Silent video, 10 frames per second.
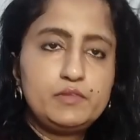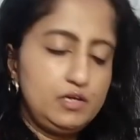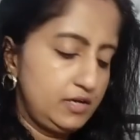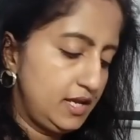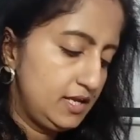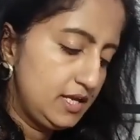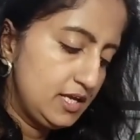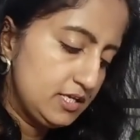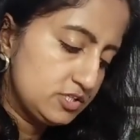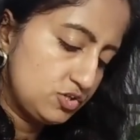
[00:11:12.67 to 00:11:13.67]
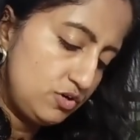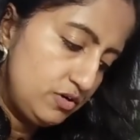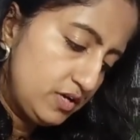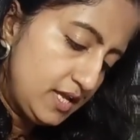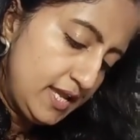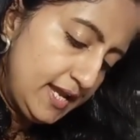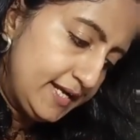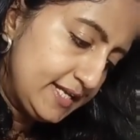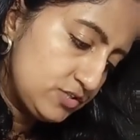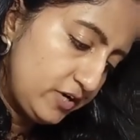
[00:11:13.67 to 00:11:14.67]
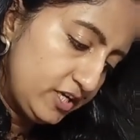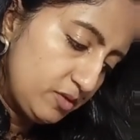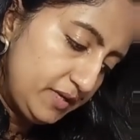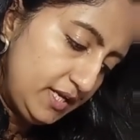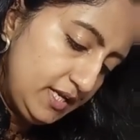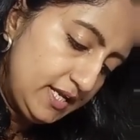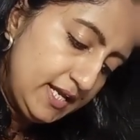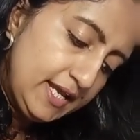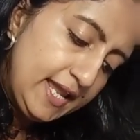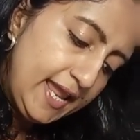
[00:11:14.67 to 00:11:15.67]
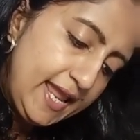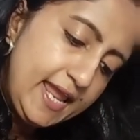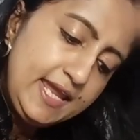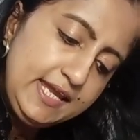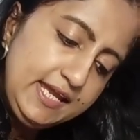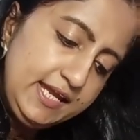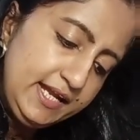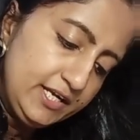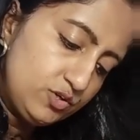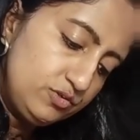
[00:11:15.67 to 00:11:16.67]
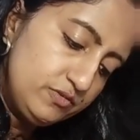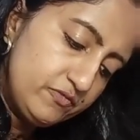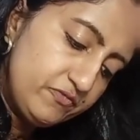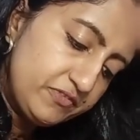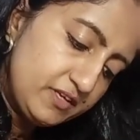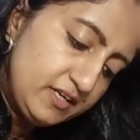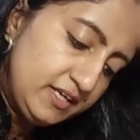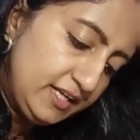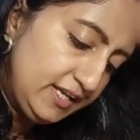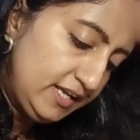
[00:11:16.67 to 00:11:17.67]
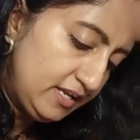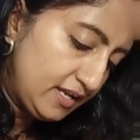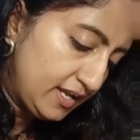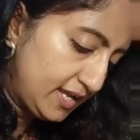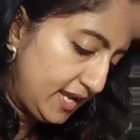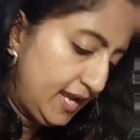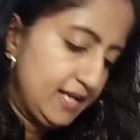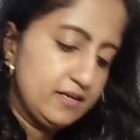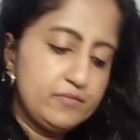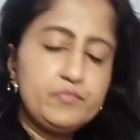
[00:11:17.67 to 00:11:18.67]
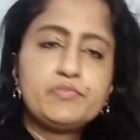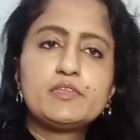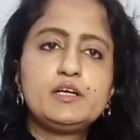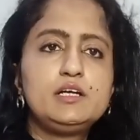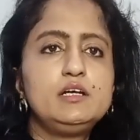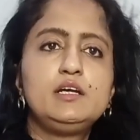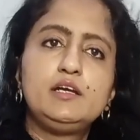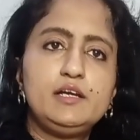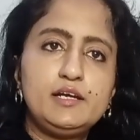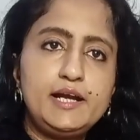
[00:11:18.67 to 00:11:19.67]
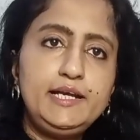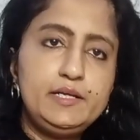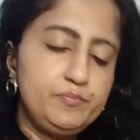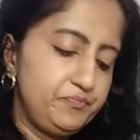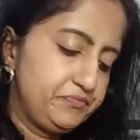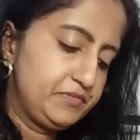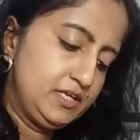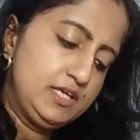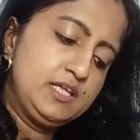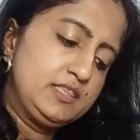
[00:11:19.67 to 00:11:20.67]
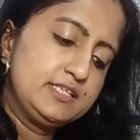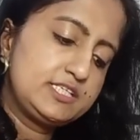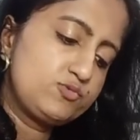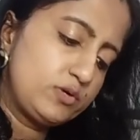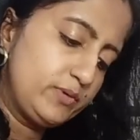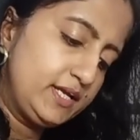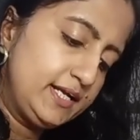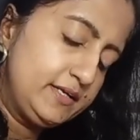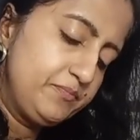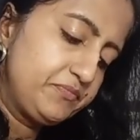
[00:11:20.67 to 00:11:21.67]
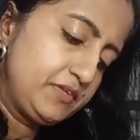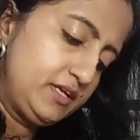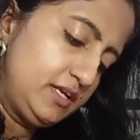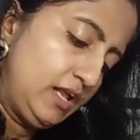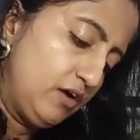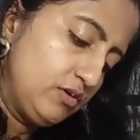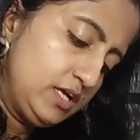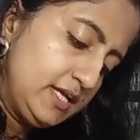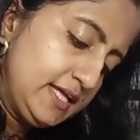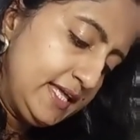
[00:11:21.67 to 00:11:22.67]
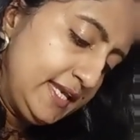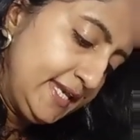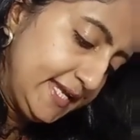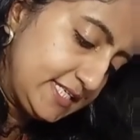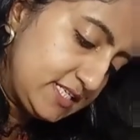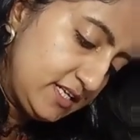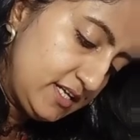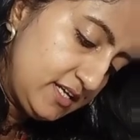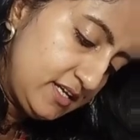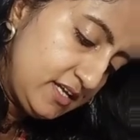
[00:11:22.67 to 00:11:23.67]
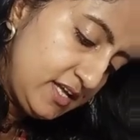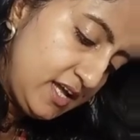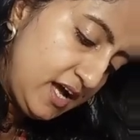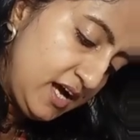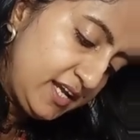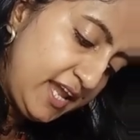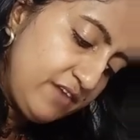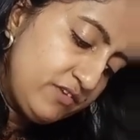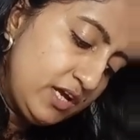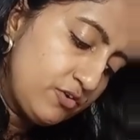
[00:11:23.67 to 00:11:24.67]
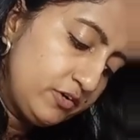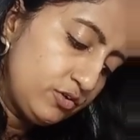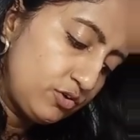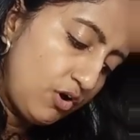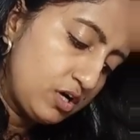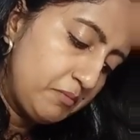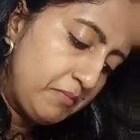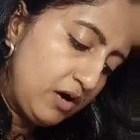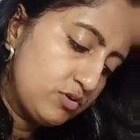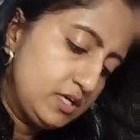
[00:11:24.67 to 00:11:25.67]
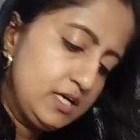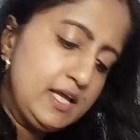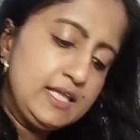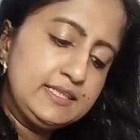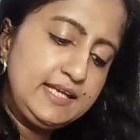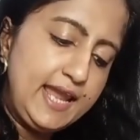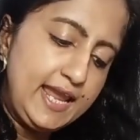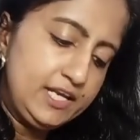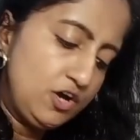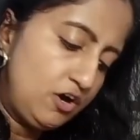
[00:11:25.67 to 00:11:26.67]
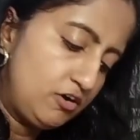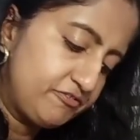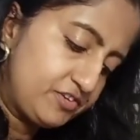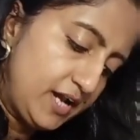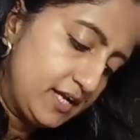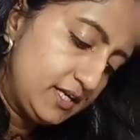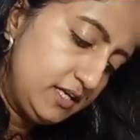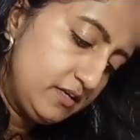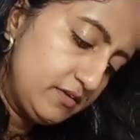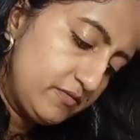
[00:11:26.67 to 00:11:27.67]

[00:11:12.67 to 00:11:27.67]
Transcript: Okay, so it is going to be AE into DN. Right? This is what we get. Now, next. Again, we are going to talk about the area of triangle